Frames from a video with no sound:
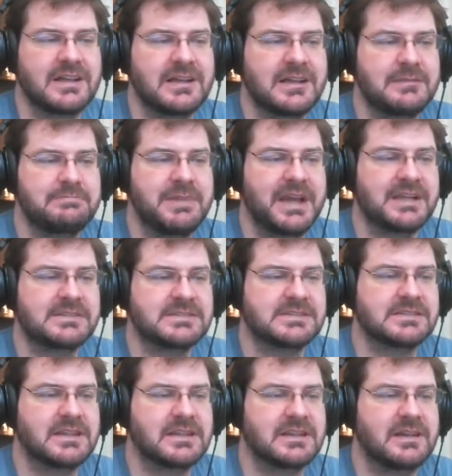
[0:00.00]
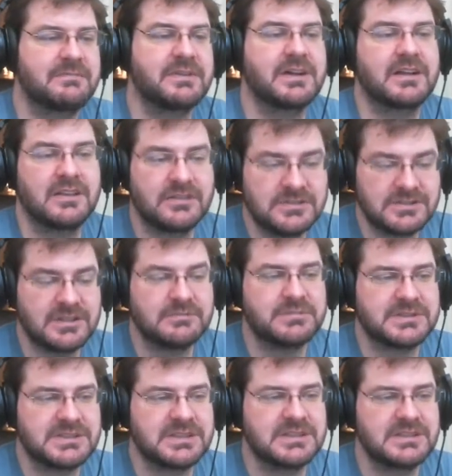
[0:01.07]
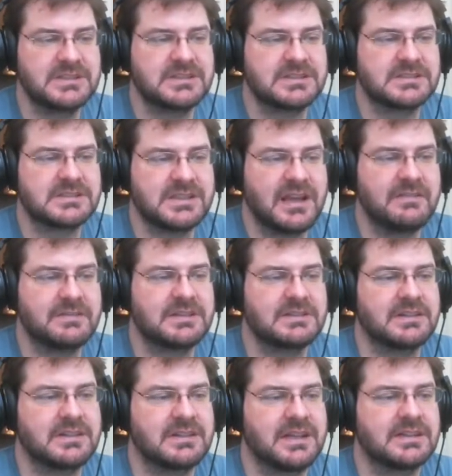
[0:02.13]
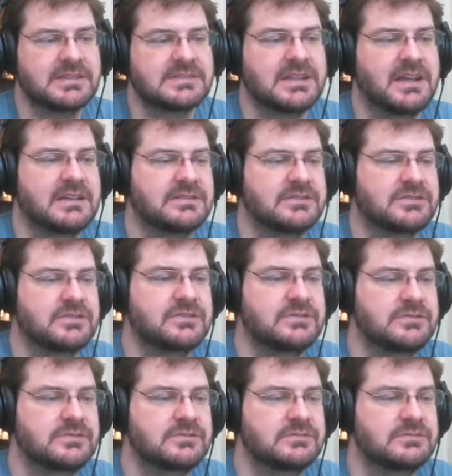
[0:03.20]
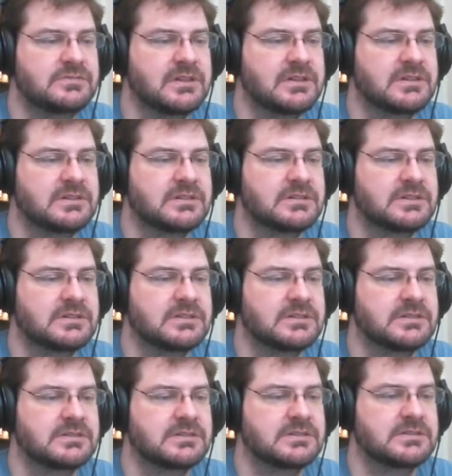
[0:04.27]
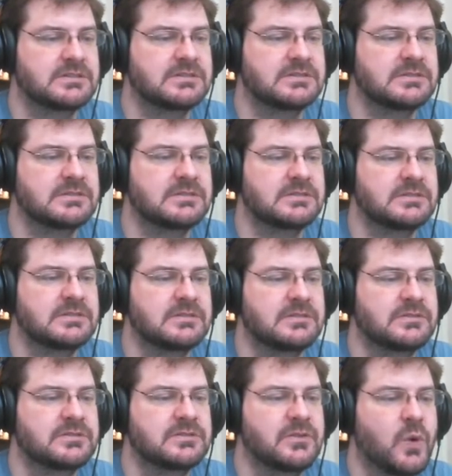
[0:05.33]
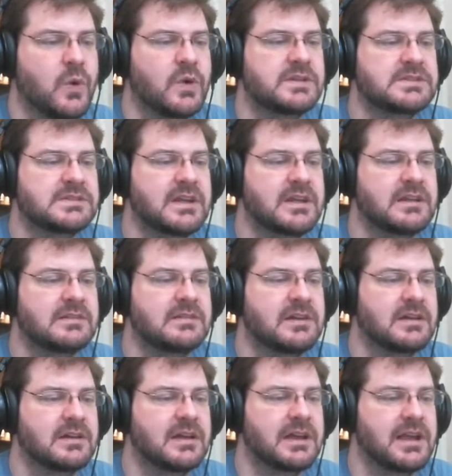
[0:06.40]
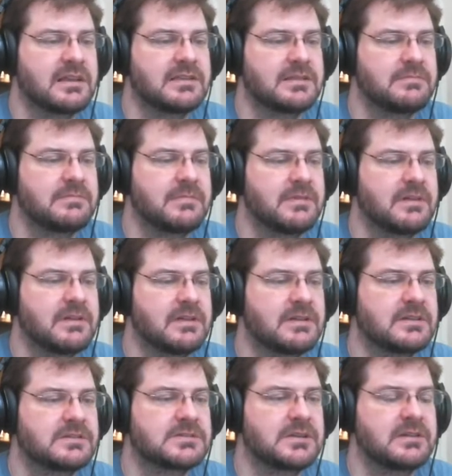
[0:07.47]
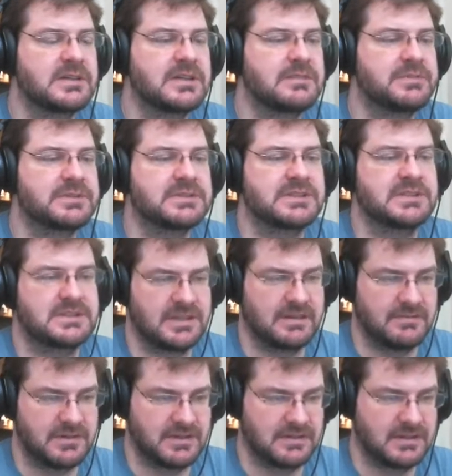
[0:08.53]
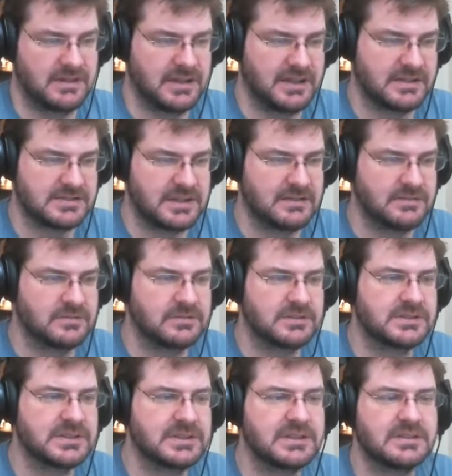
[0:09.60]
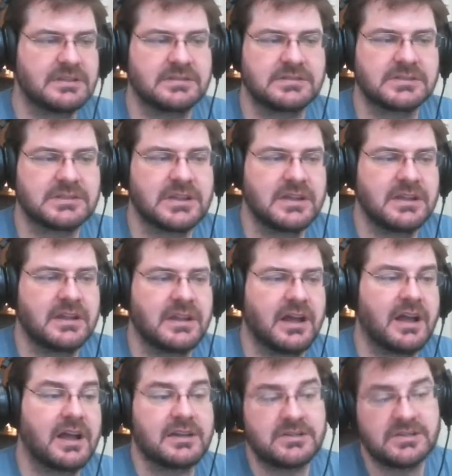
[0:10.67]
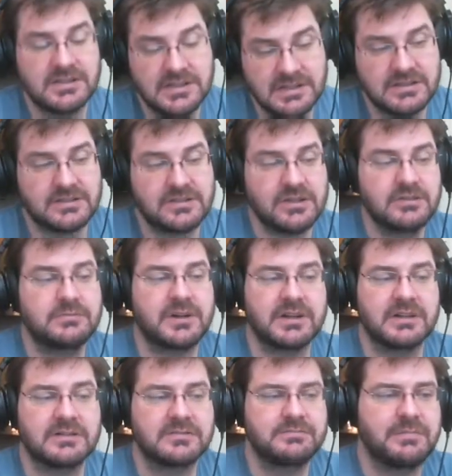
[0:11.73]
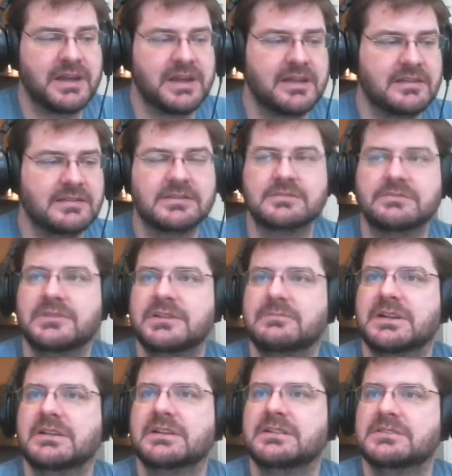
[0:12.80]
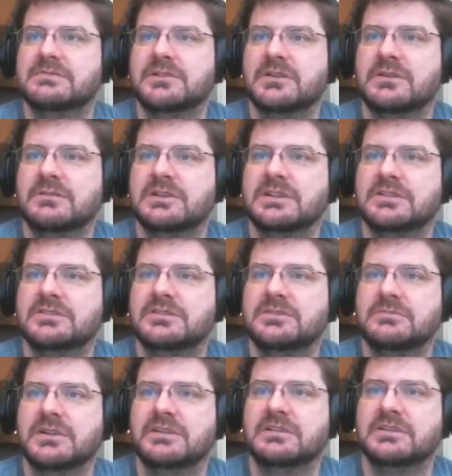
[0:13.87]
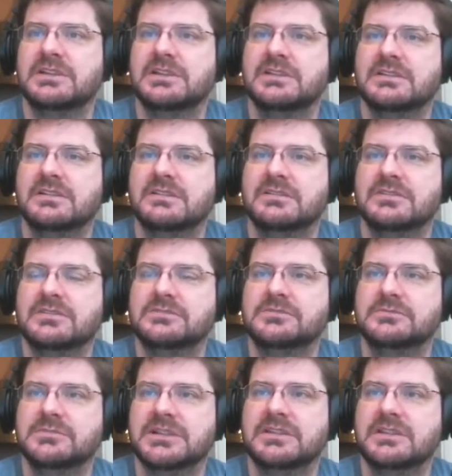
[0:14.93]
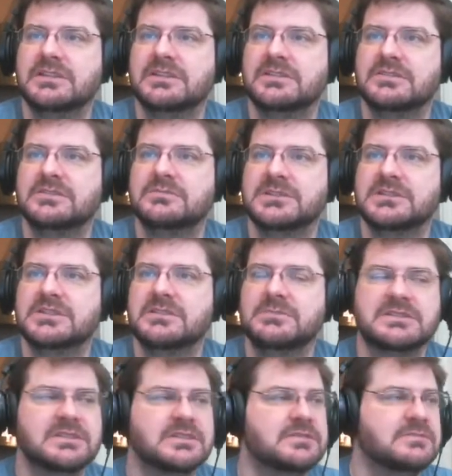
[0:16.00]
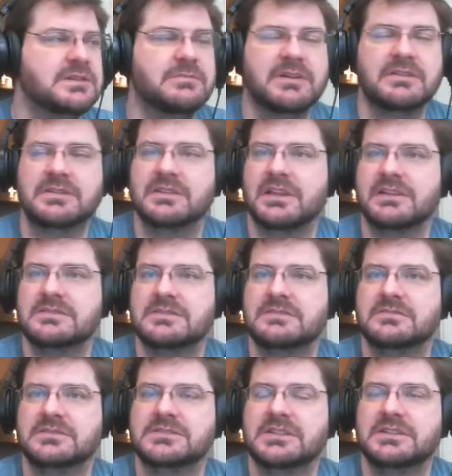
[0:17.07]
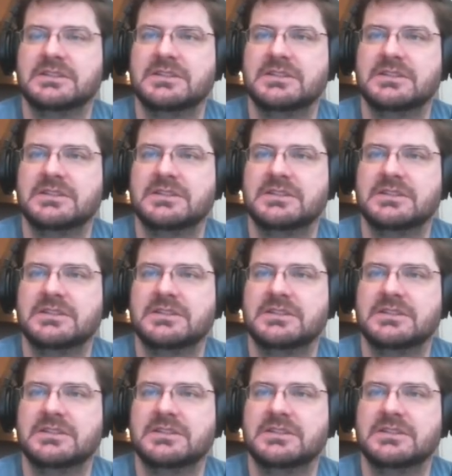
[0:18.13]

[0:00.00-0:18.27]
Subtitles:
Pets, I'm very close to the Prestige 7 Alliance side and 2 Horde side. I got the so I need Prestige 7 on the Alliance and Horde to get those. I should get the Tomb Raider pet this week because we're going into Tomb Raider and getting the Tomb achievements this week, both the Alliance and Horde side.